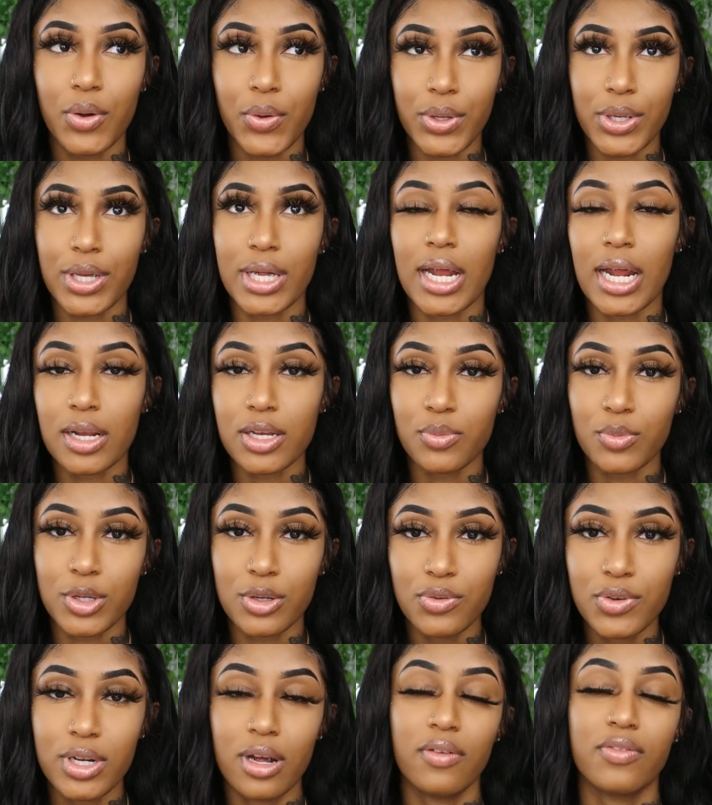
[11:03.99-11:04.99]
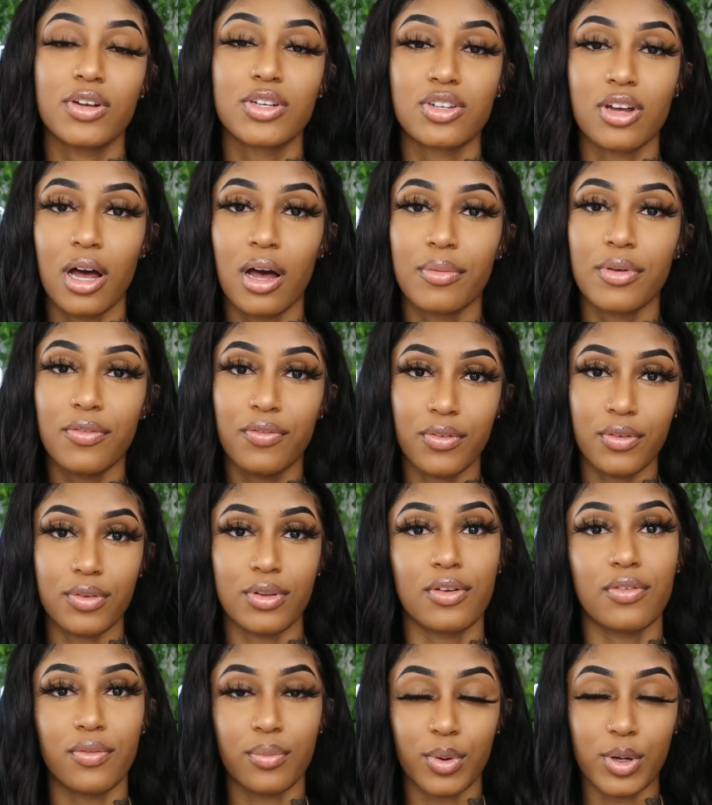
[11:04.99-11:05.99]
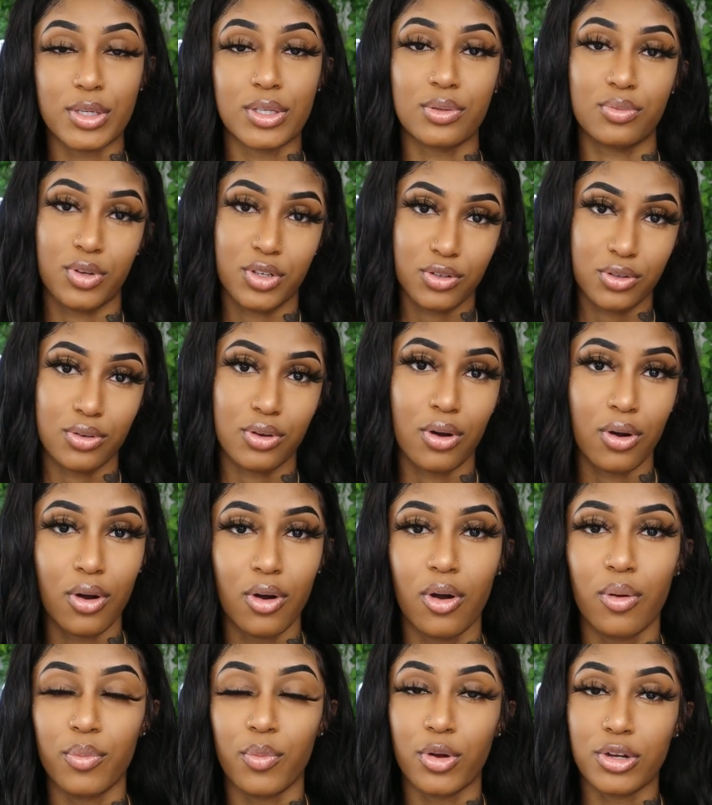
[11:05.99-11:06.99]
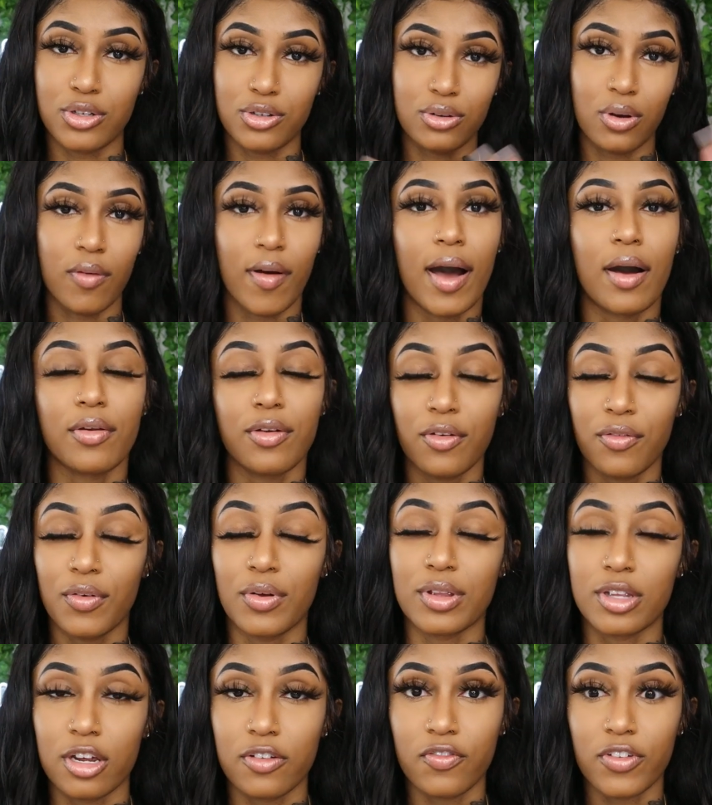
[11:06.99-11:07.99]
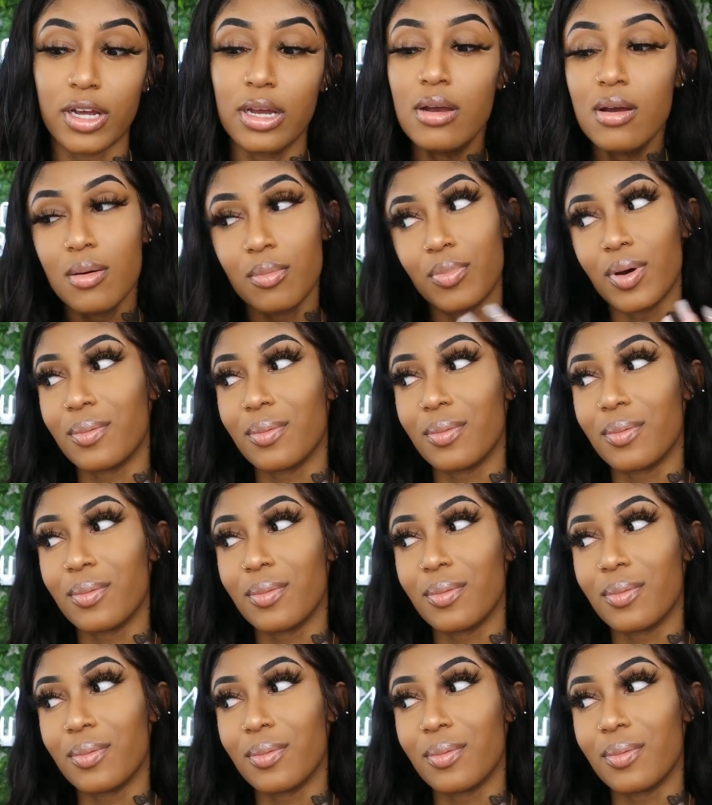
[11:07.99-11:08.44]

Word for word: When you get off your job, you feel a different person. Once you go home, once you go out, you feel different.